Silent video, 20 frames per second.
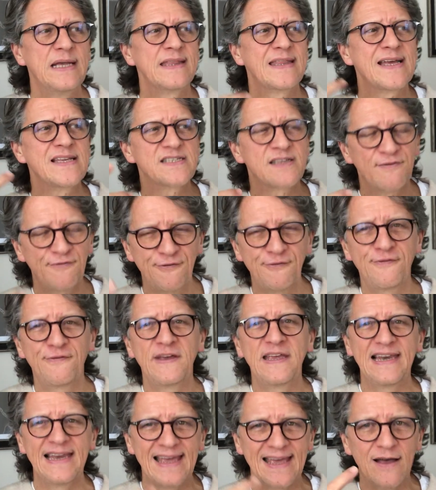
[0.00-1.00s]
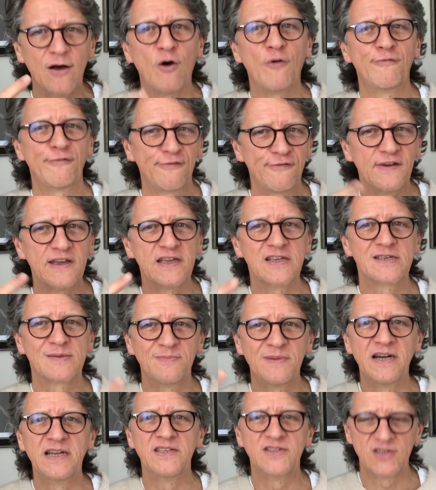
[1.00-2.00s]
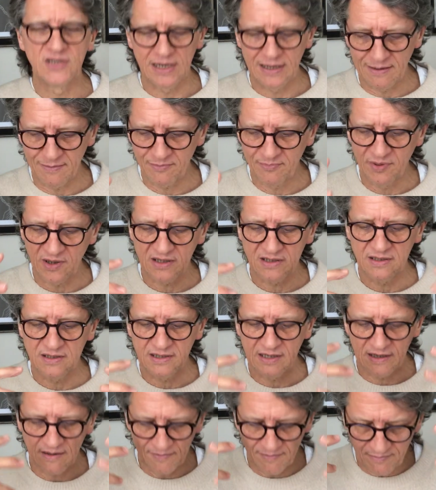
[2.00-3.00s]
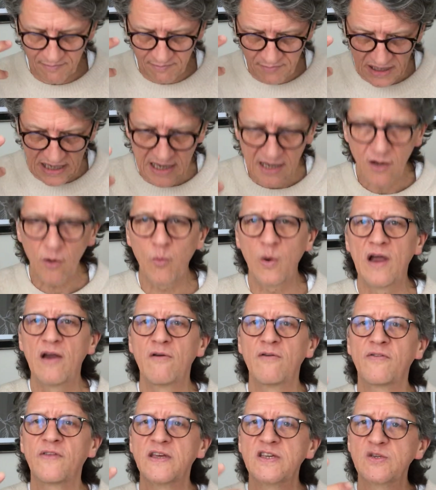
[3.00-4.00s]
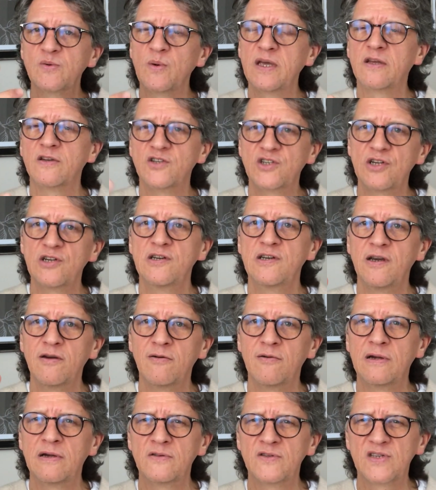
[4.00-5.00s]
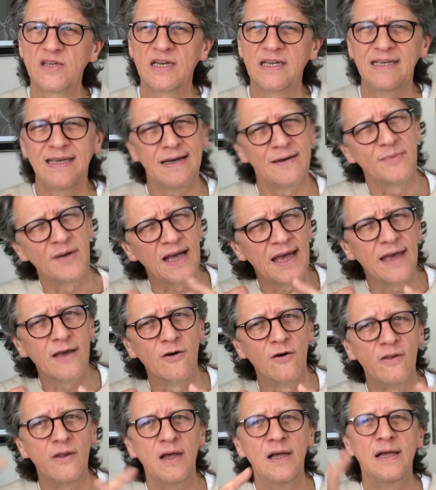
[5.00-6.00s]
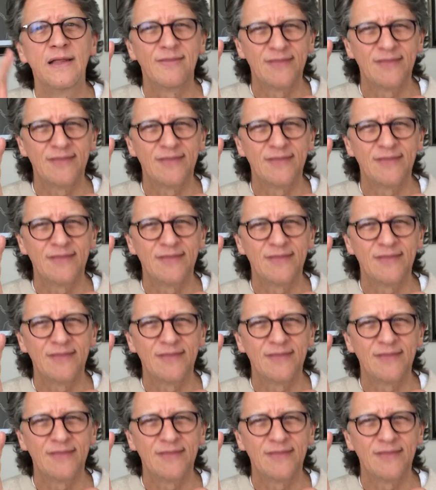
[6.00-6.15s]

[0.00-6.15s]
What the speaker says: That's a feeling of fixed mindset. But being aware of this, we can turn it around and say, yeah, but hang on.